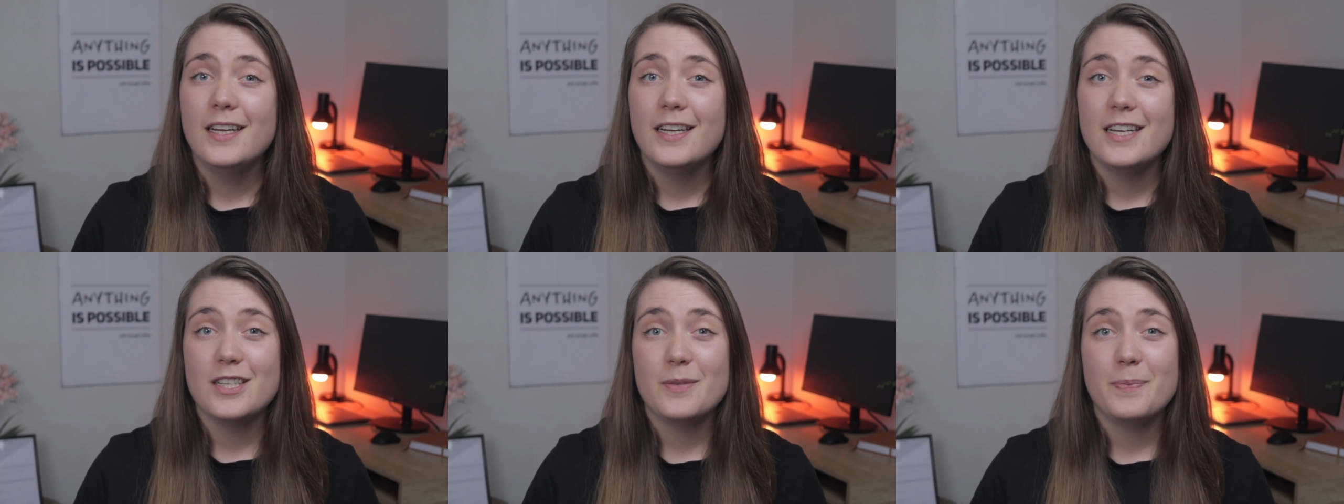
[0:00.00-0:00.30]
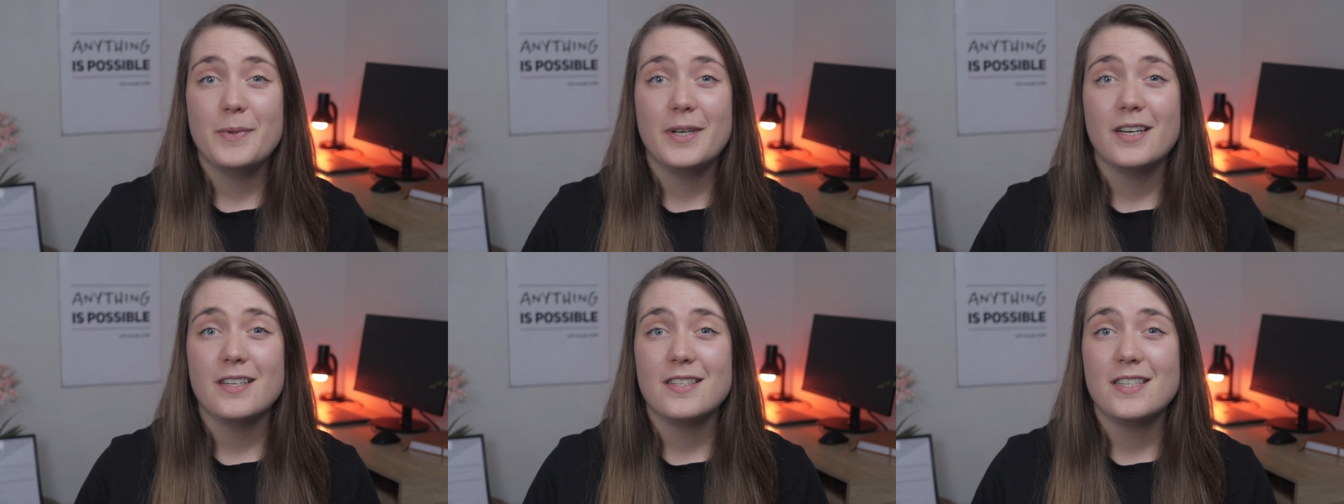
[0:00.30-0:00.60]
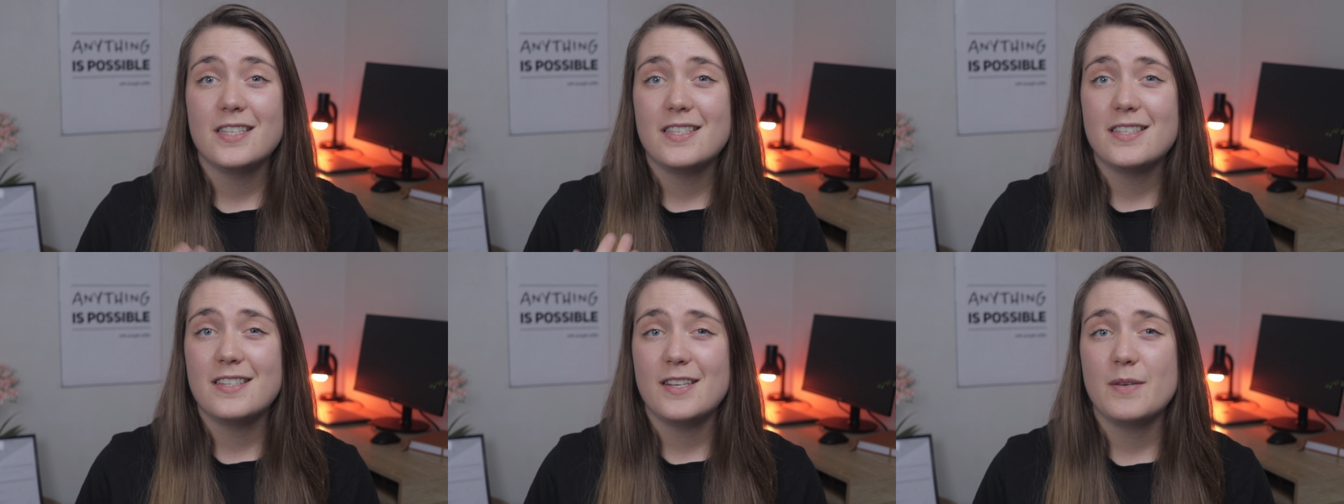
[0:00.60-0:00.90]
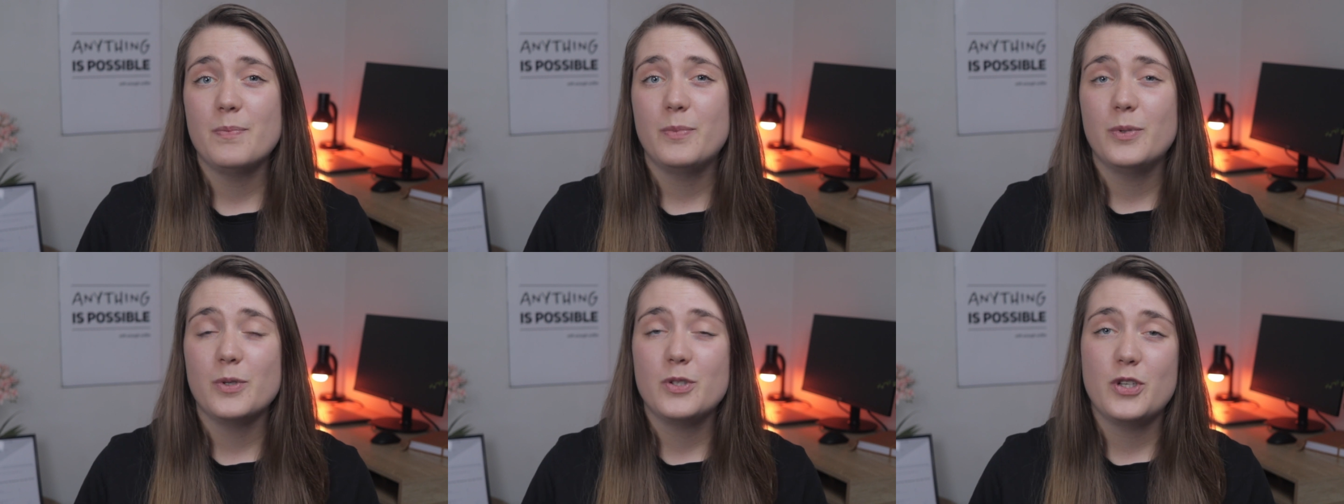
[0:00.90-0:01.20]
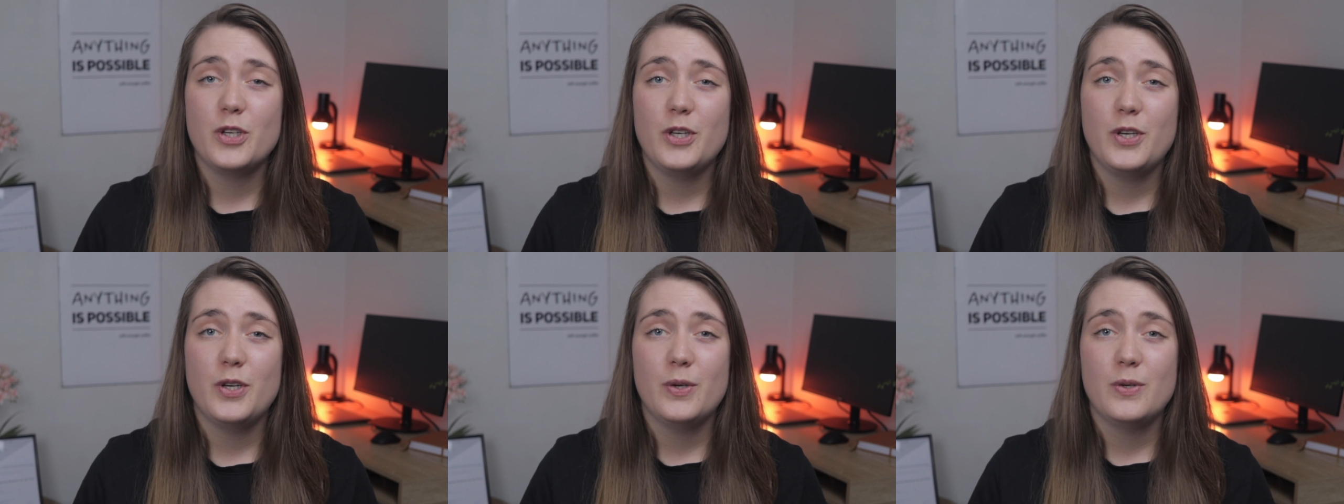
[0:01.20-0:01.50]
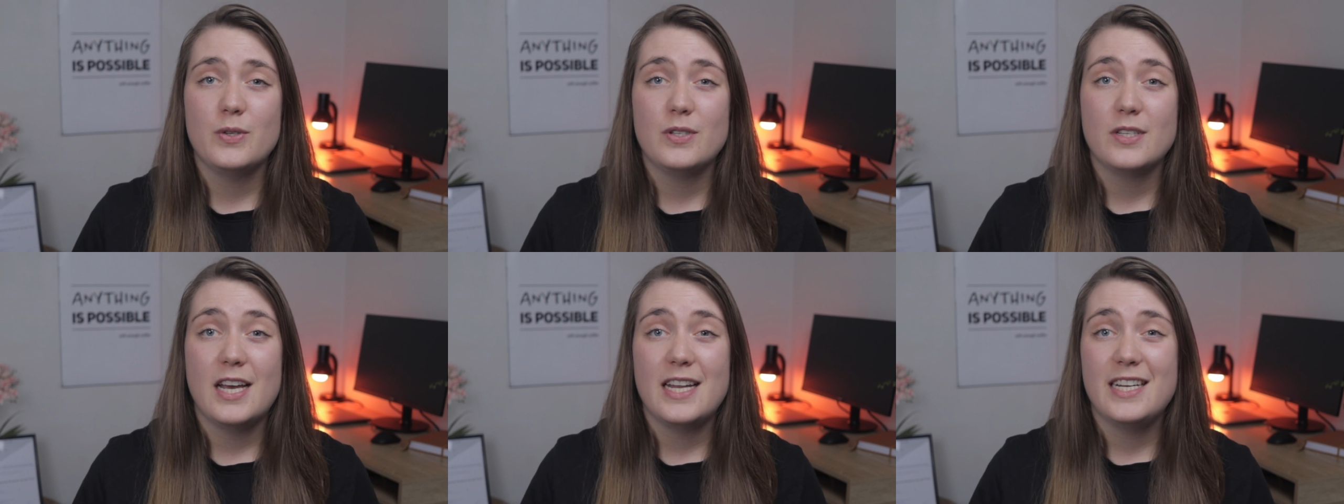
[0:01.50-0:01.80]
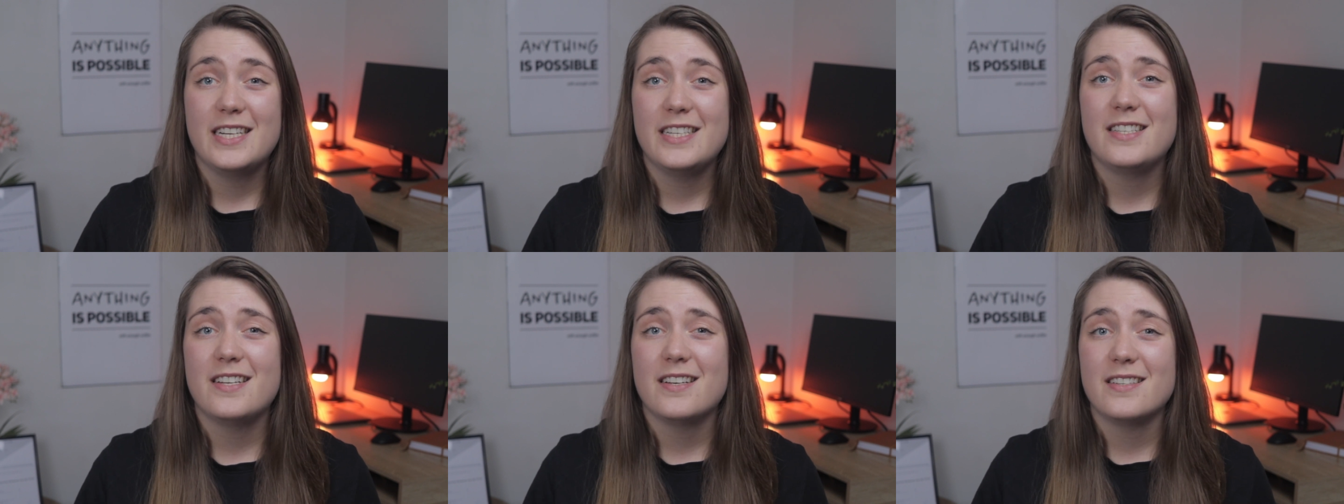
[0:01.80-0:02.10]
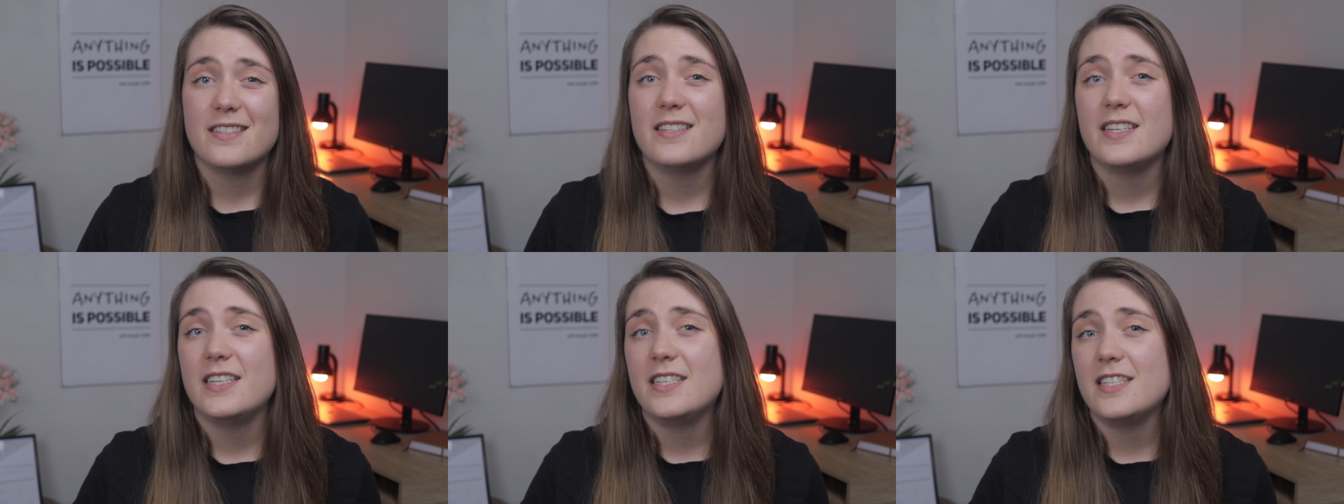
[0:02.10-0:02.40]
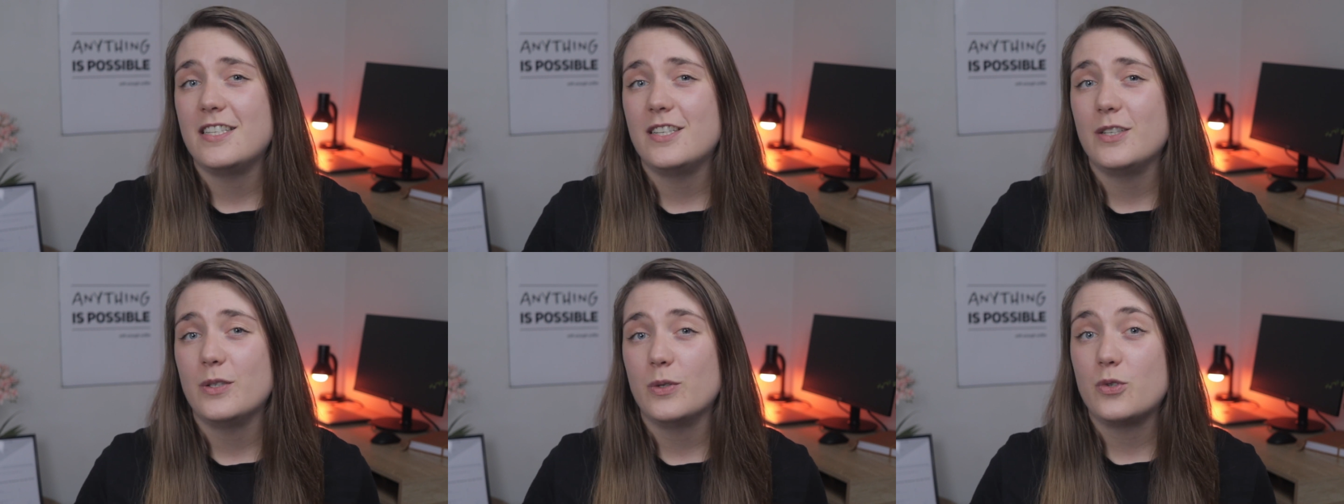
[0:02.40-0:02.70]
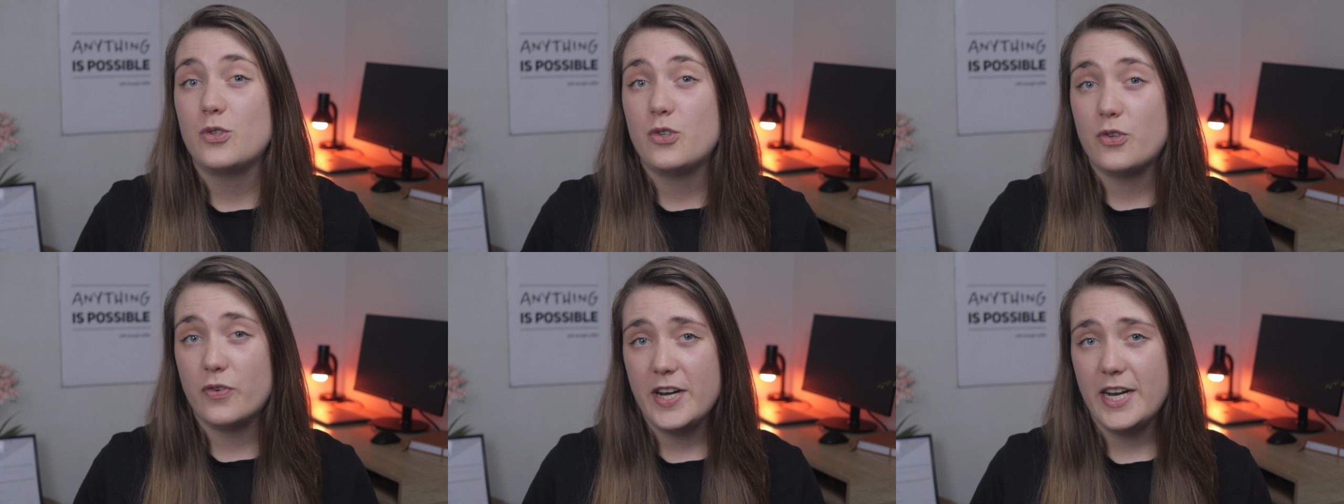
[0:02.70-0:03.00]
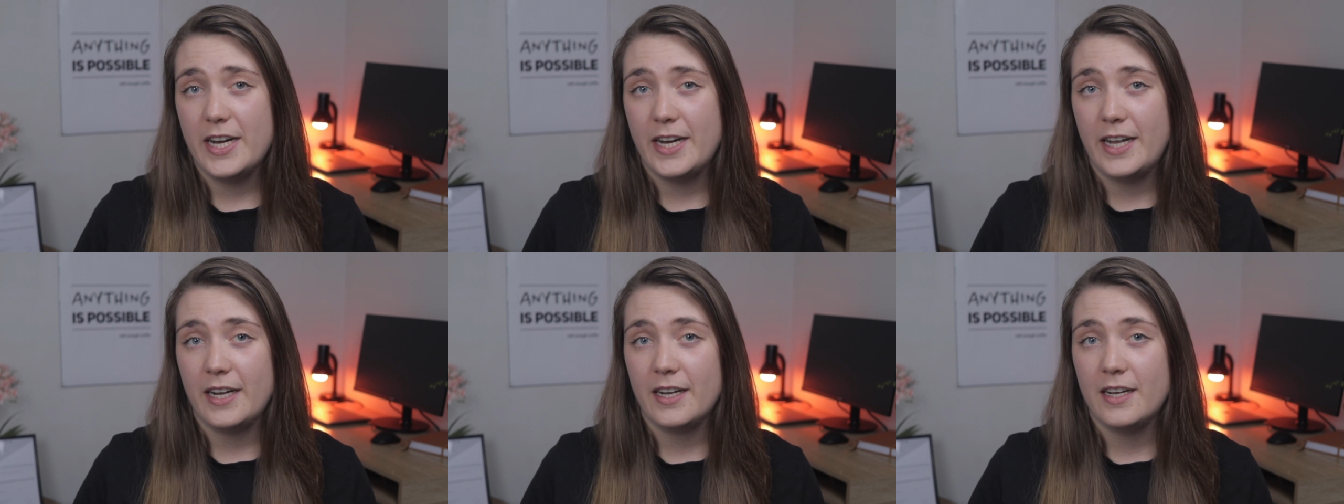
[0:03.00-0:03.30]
is because it's simple to use and it doesn't entail training.